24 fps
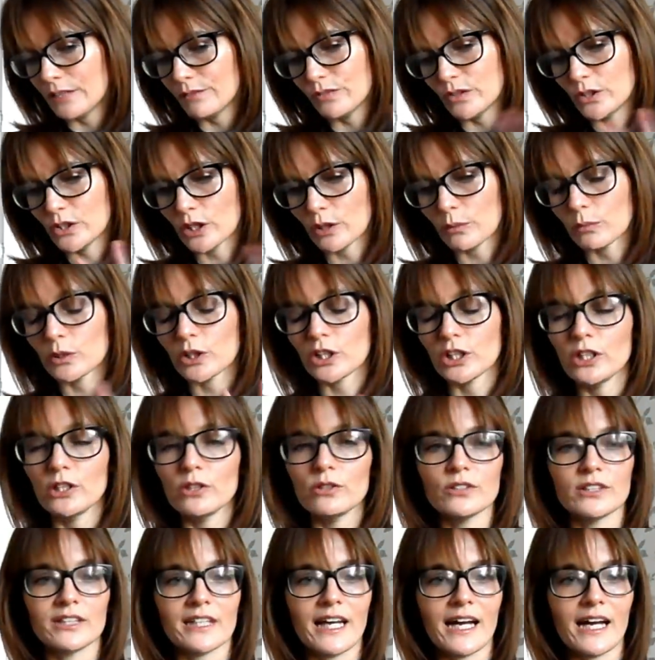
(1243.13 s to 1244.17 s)
if you don't want to
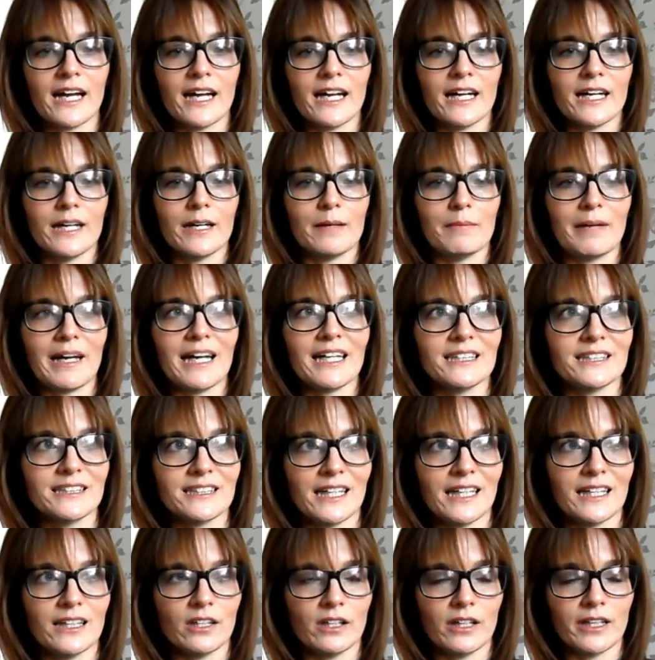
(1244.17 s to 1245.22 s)
use that
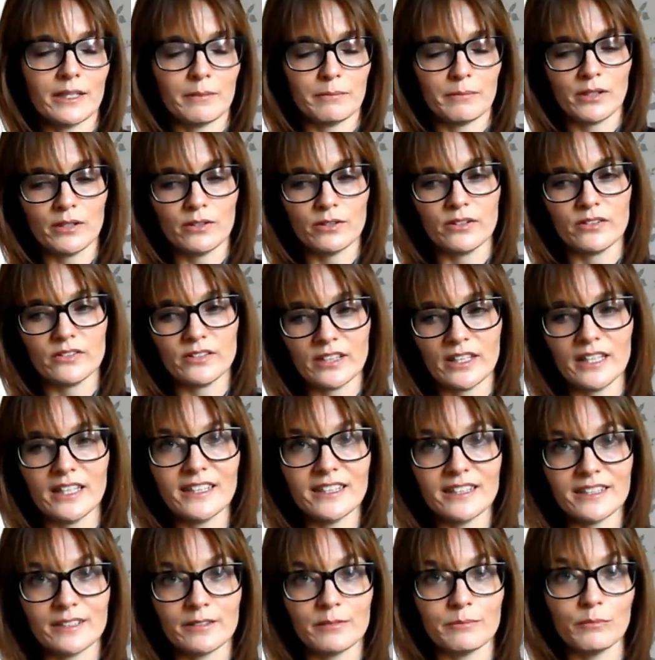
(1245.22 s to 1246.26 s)
acetate lining, because
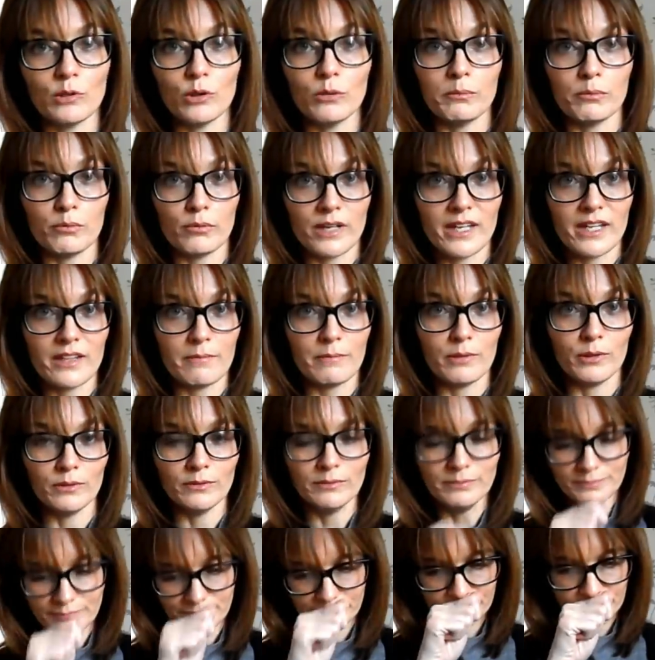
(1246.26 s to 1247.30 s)
it's more
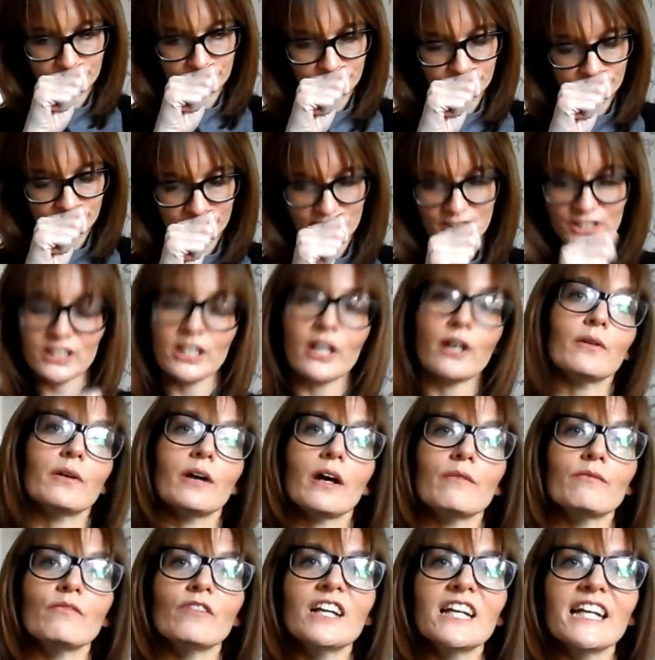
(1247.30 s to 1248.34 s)
breathable.
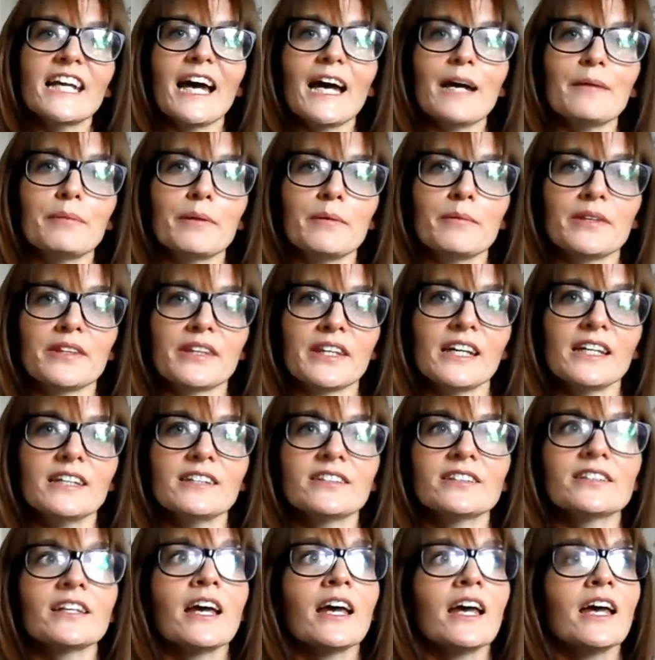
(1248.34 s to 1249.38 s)
So I'm really happy with
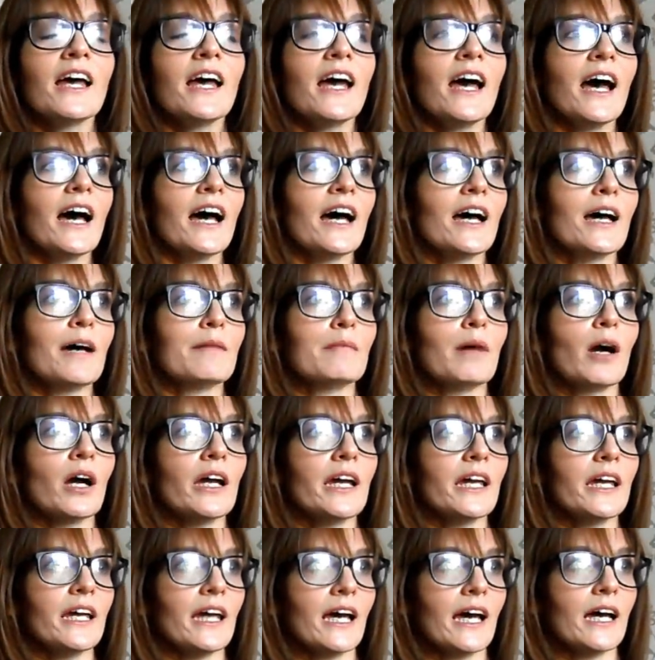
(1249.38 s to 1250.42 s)
this.
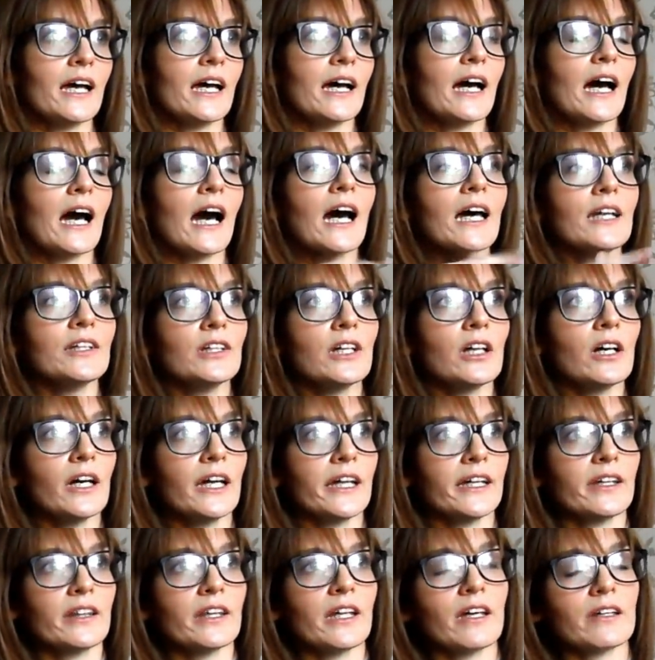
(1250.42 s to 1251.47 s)

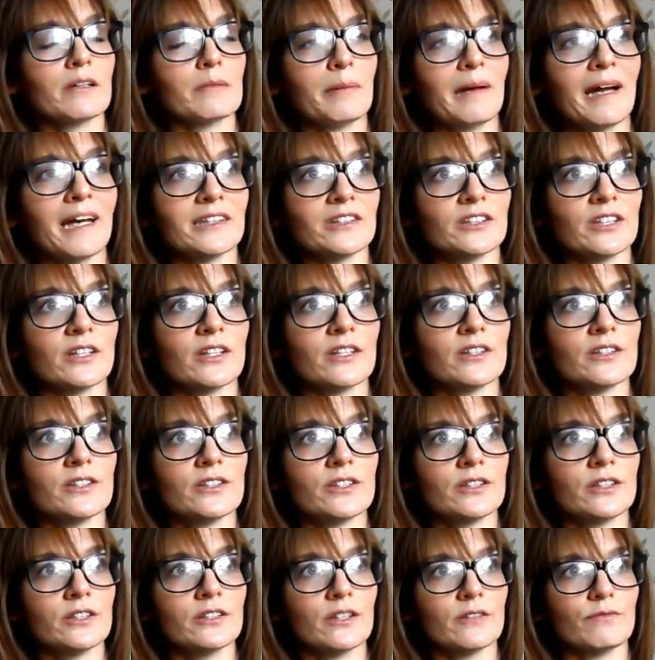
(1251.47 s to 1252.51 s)
Unlike the other
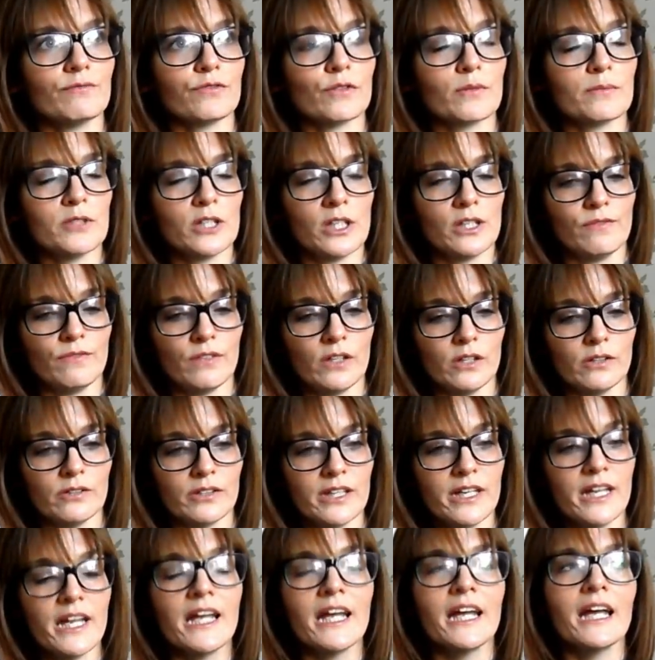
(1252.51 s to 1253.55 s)
patterns from Jennifer
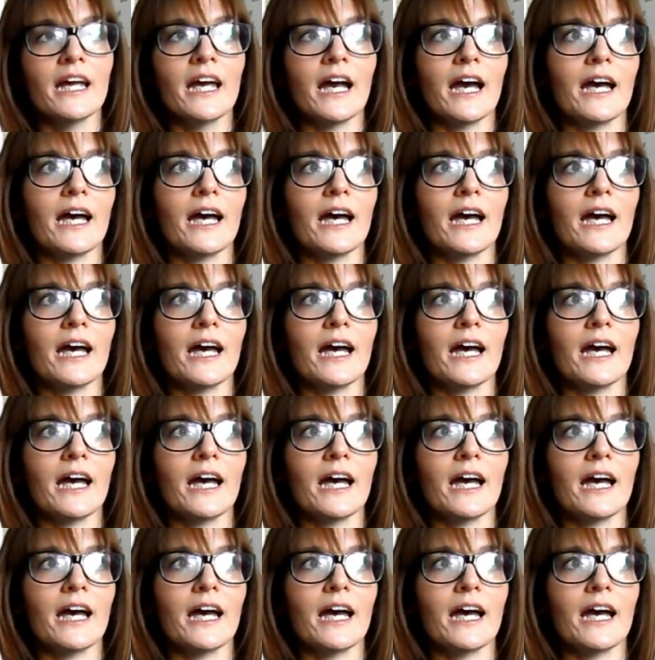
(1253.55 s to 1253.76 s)
Lauren,